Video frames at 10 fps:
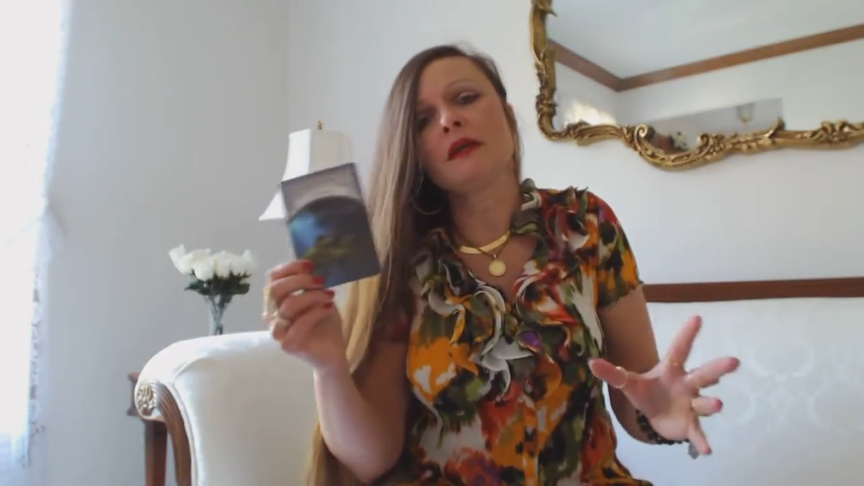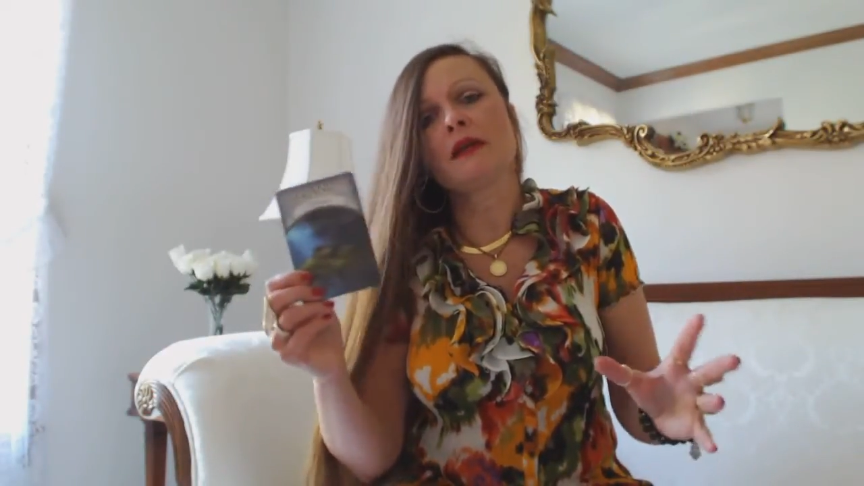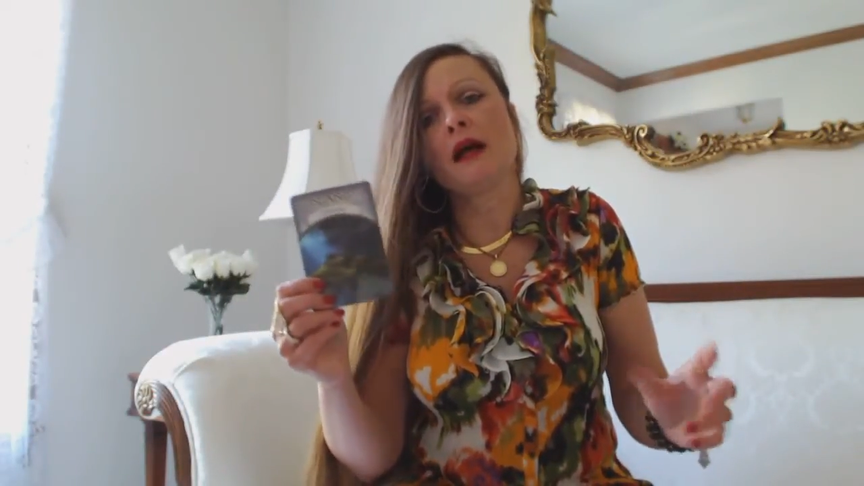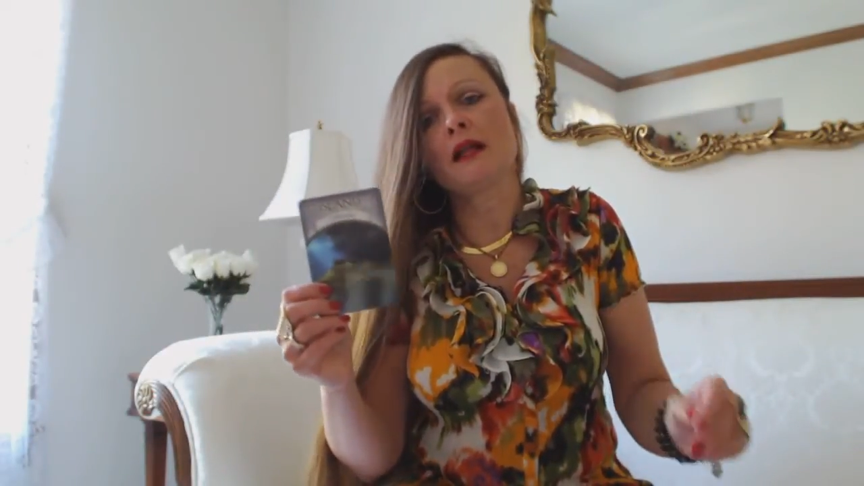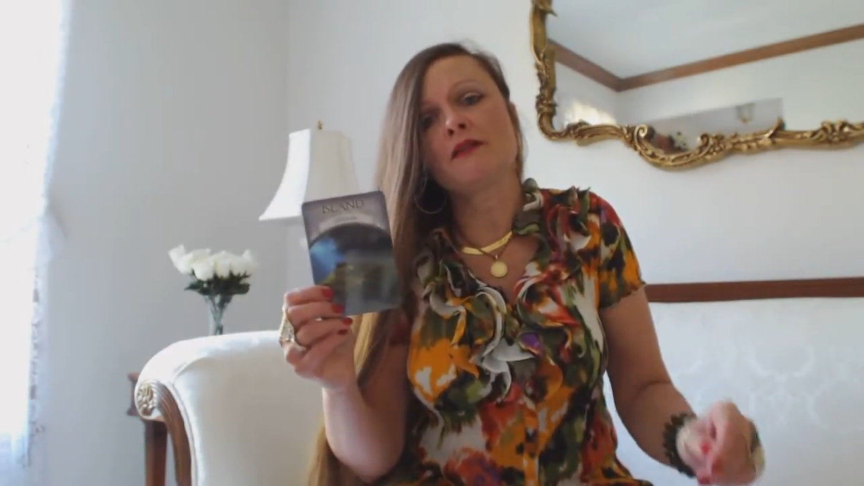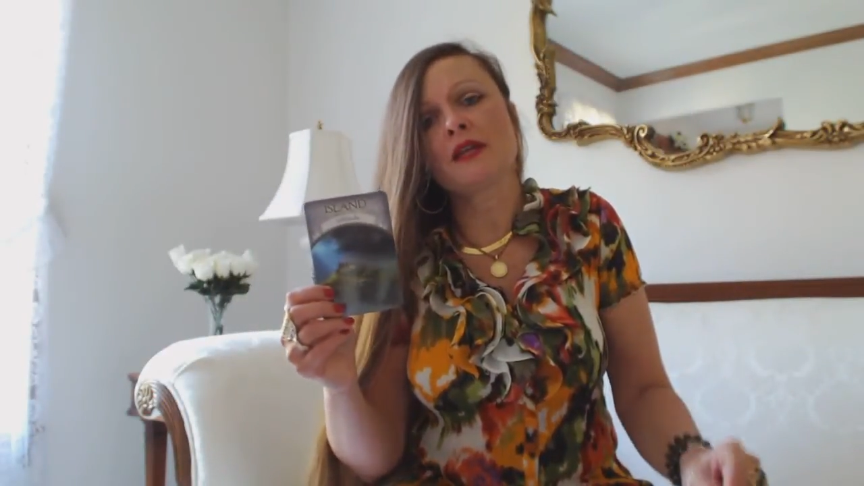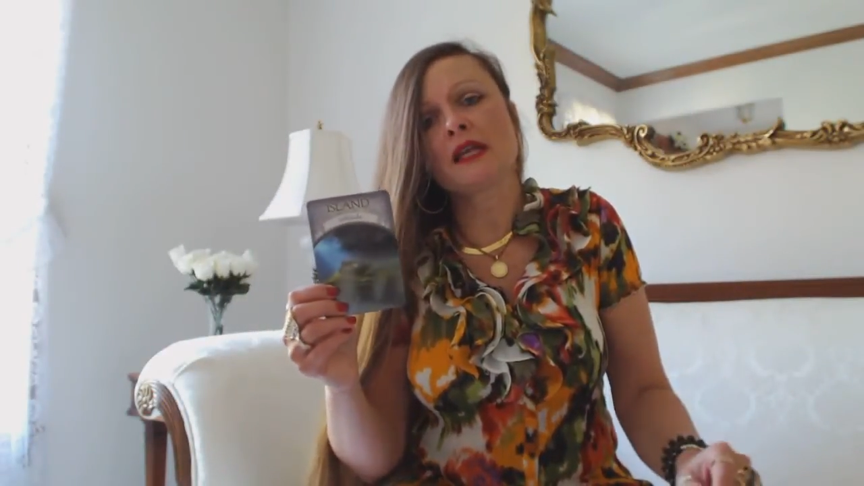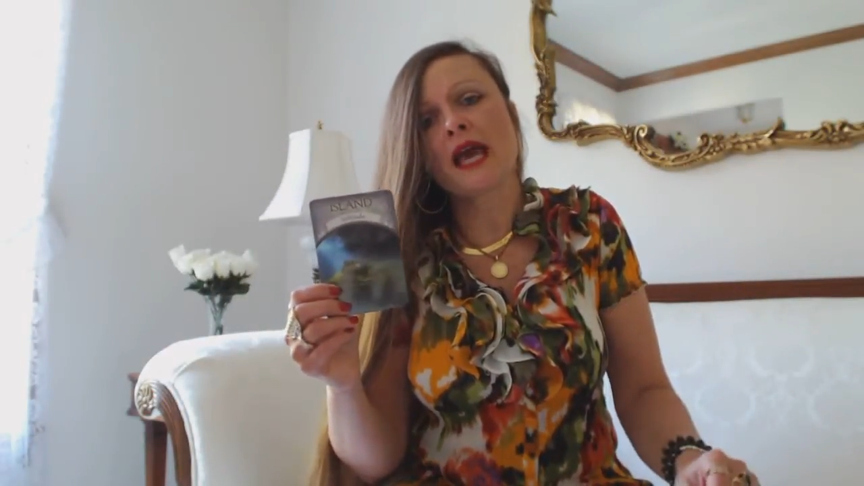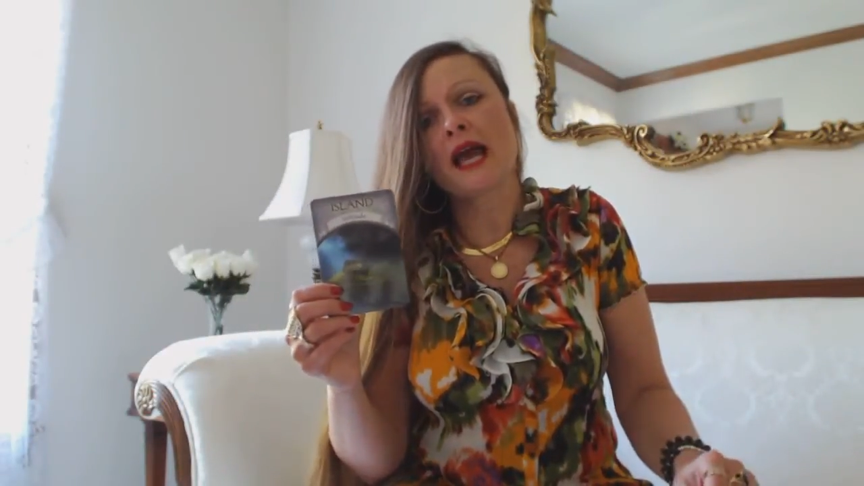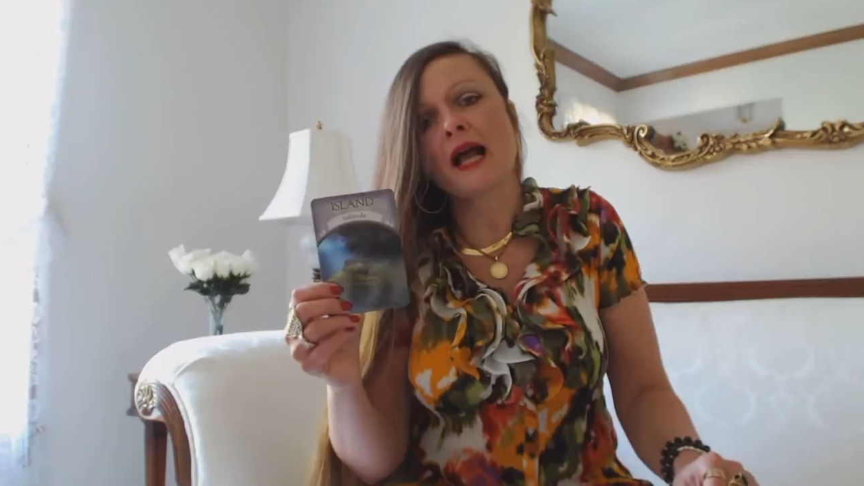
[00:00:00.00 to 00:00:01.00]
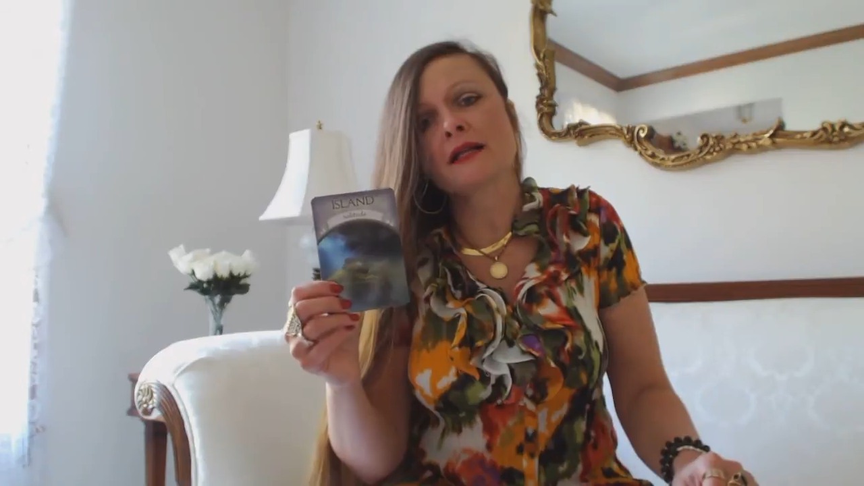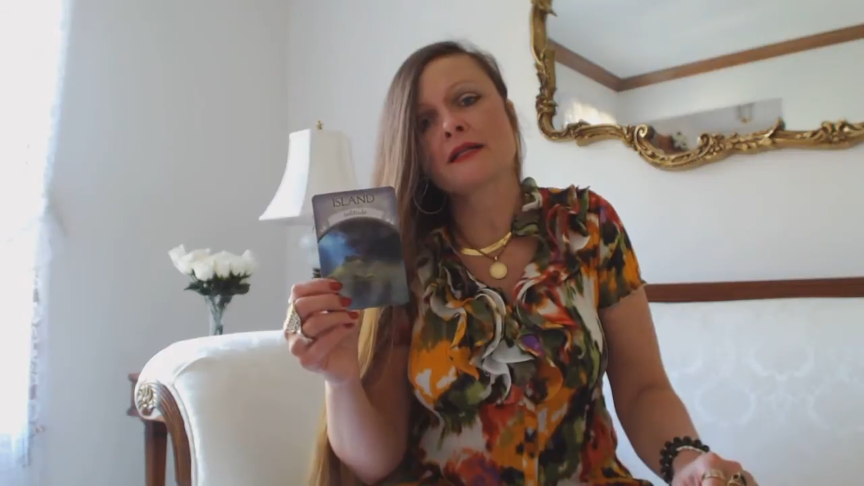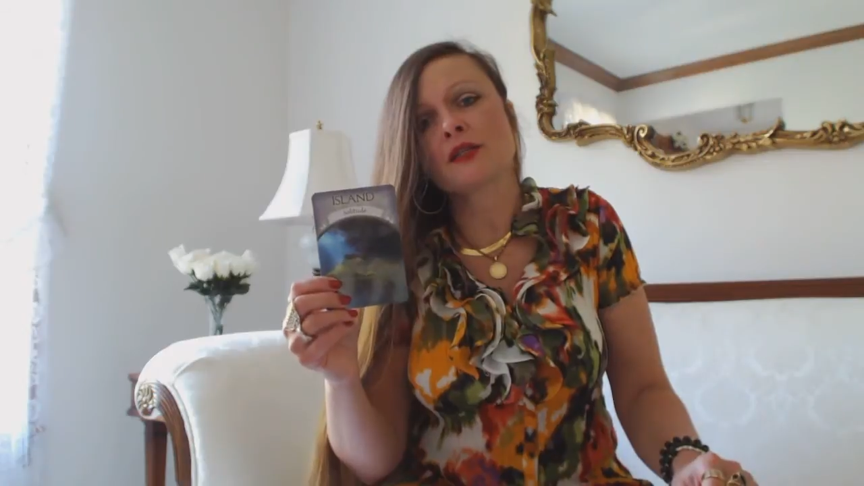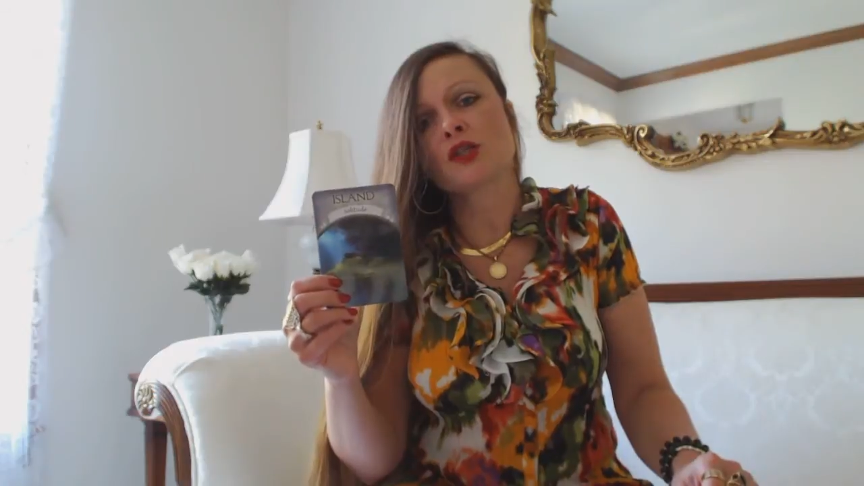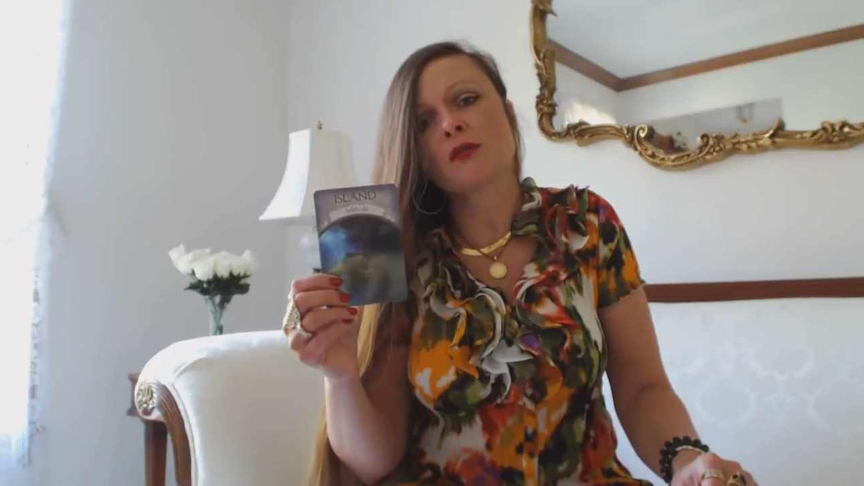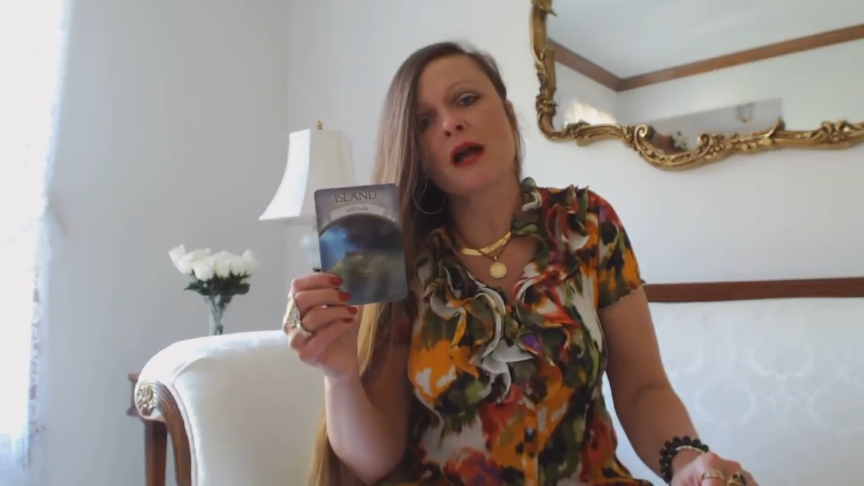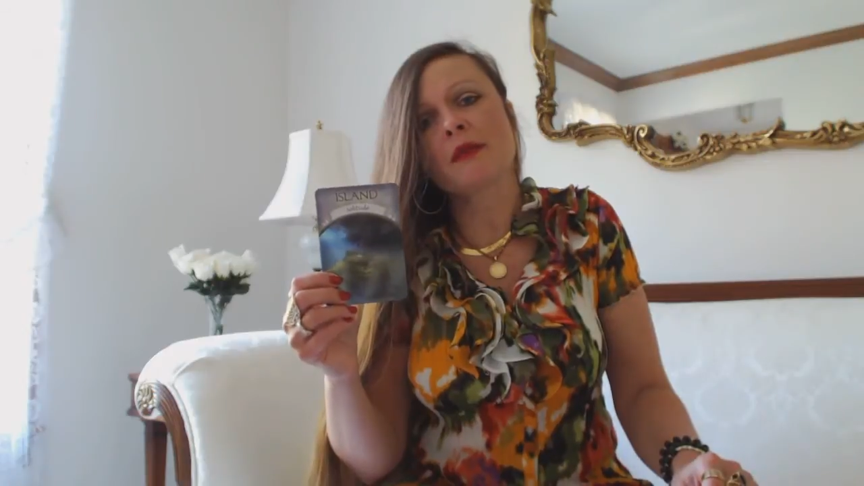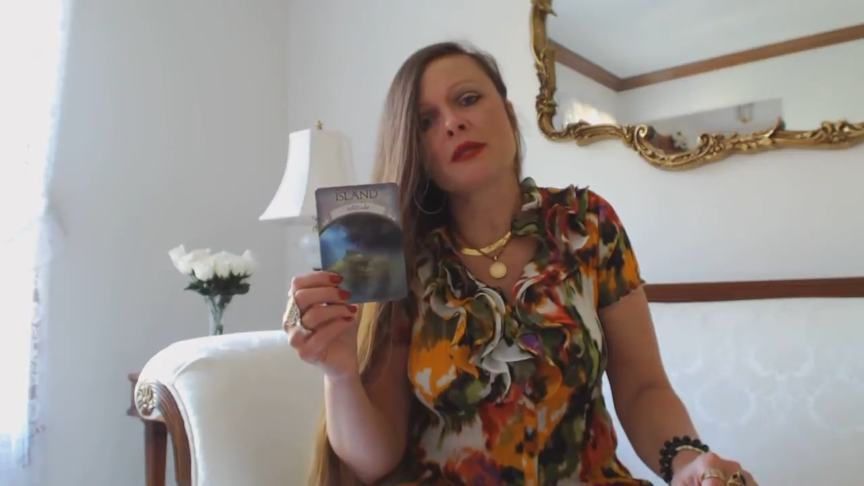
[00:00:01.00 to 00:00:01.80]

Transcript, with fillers: in all of the chaos and the drama